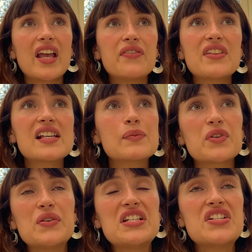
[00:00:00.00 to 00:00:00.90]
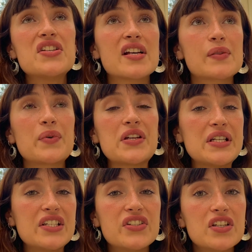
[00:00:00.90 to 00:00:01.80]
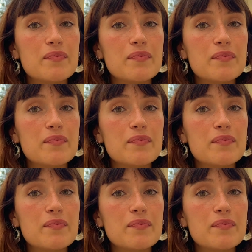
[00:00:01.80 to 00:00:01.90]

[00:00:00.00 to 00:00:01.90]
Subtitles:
If that's what you need to do, that's what you need to do.